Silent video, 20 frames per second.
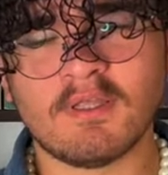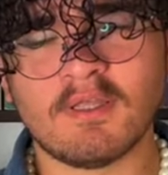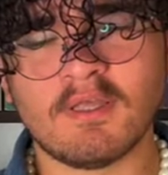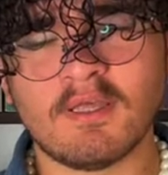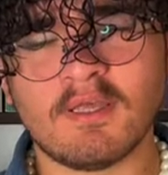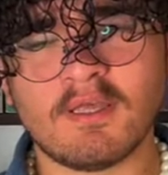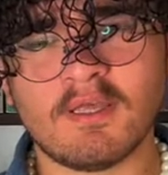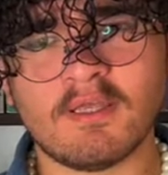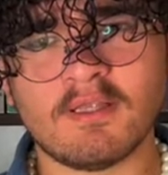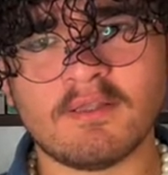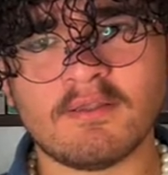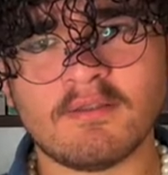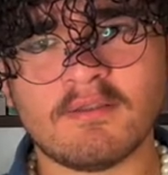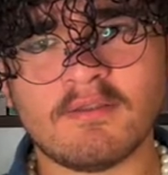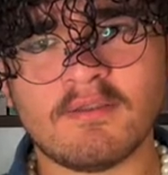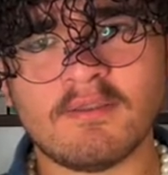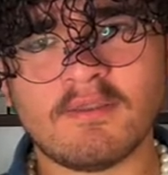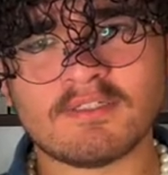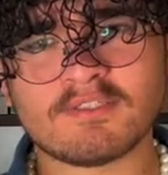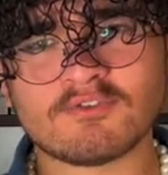and
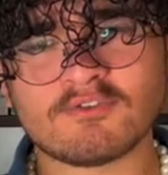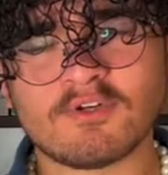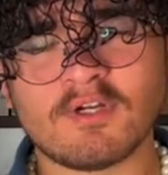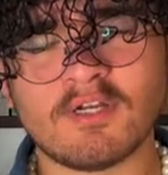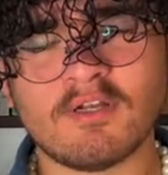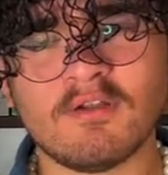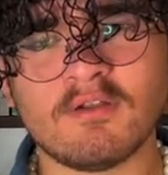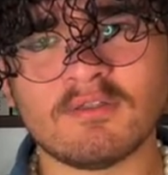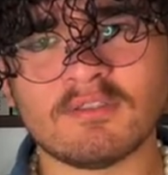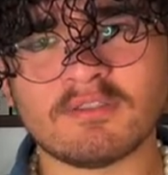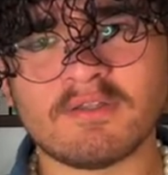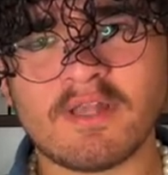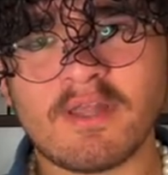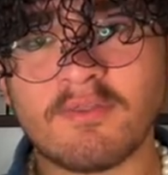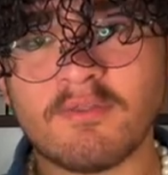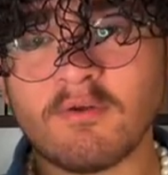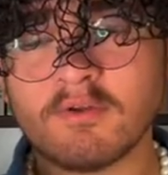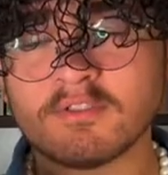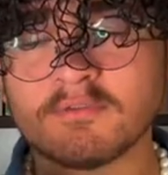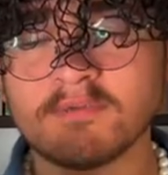the struggles
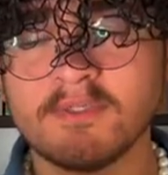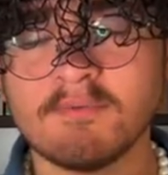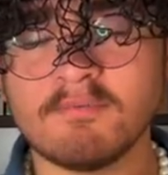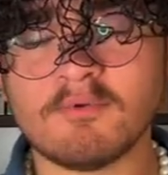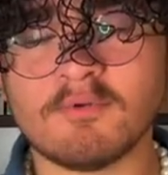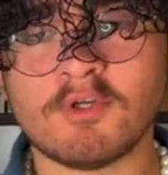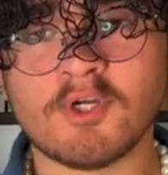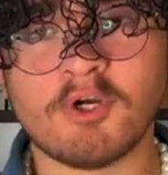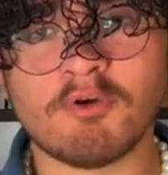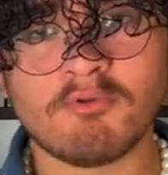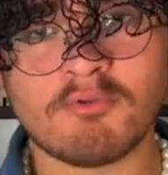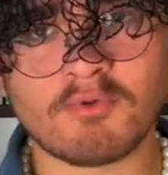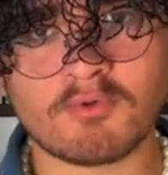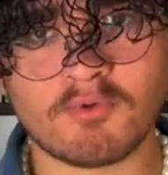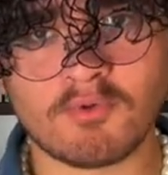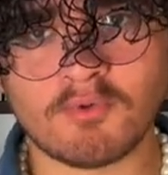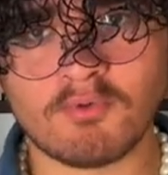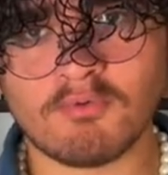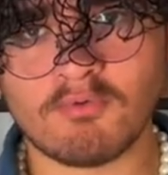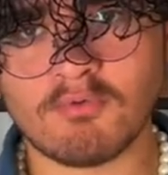that those people go
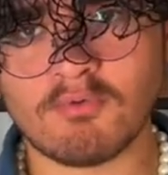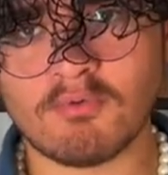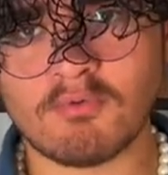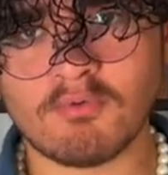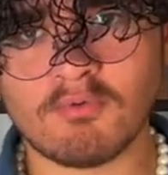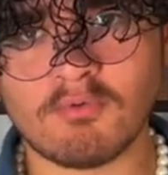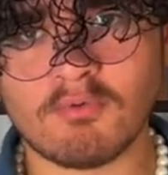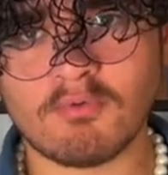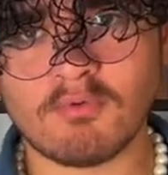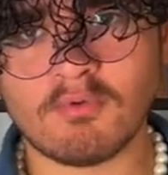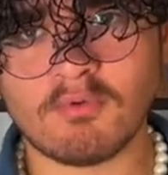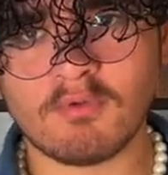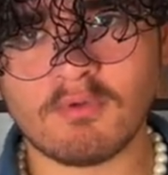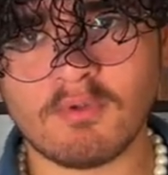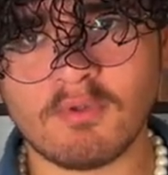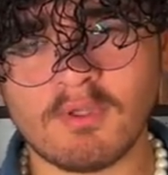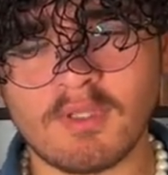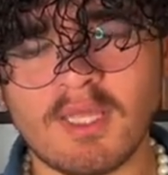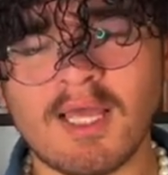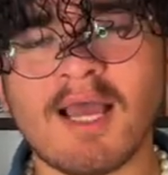
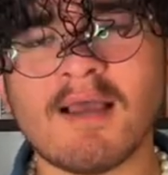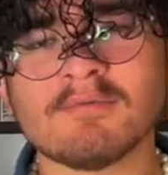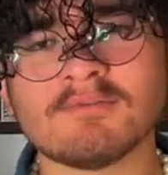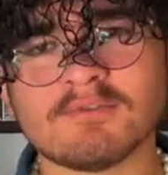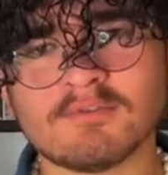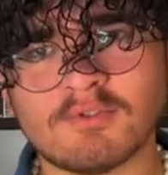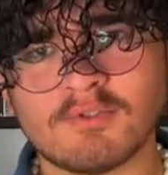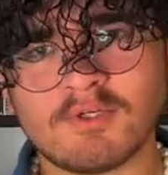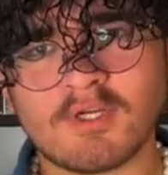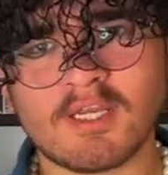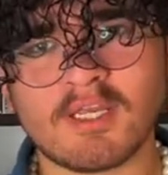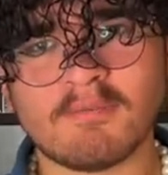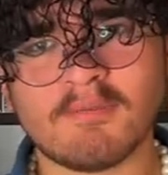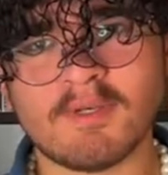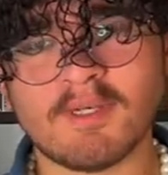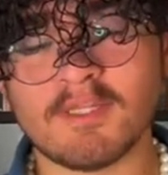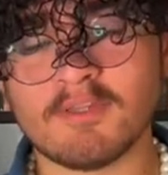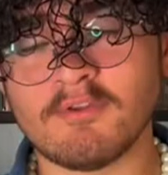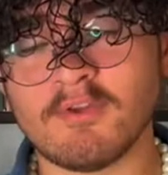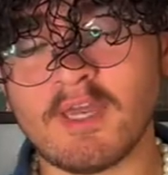through. Absolutely
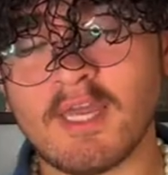recommend it to